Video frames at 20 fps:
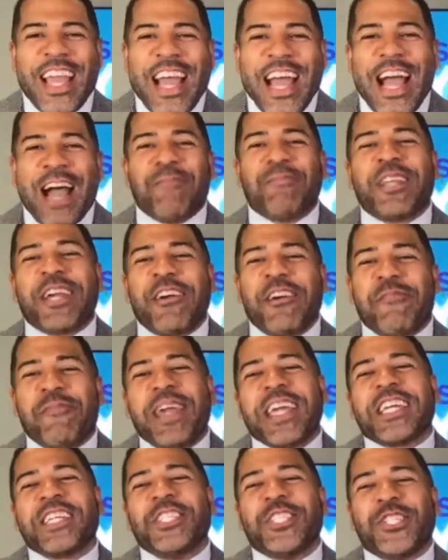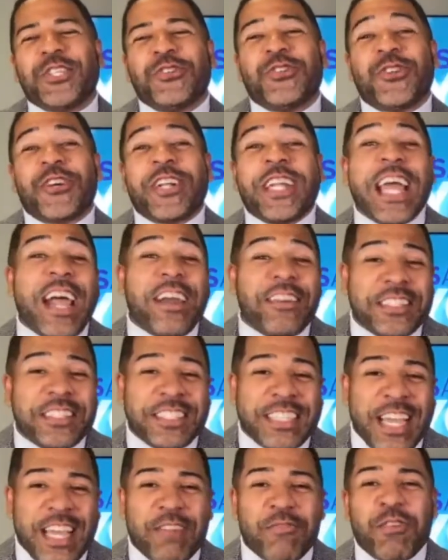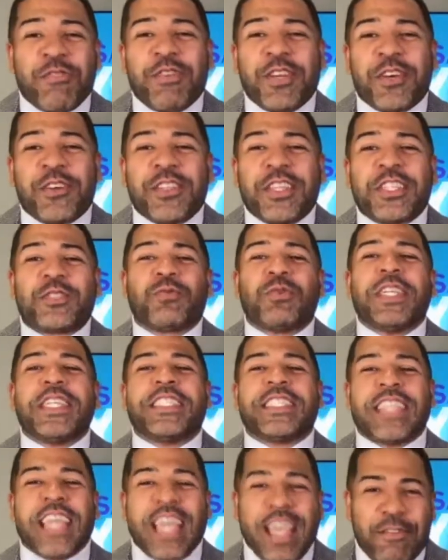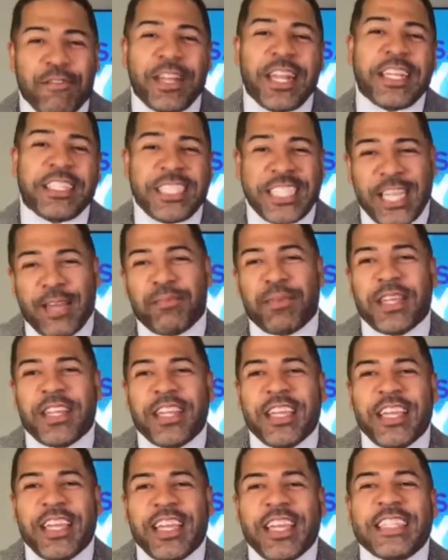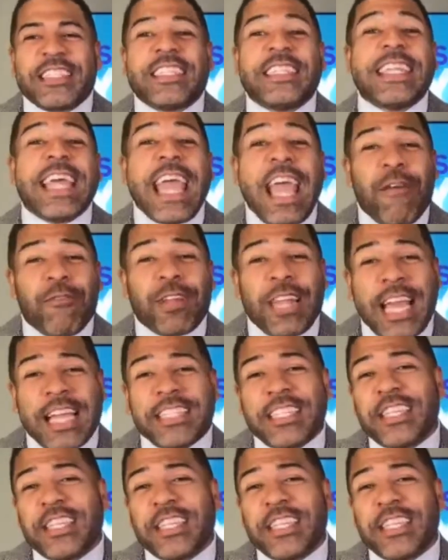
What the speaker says: I'm Larry Macon Jr., and now it's time to reveal this week's Everyday Champion. Today, I would like to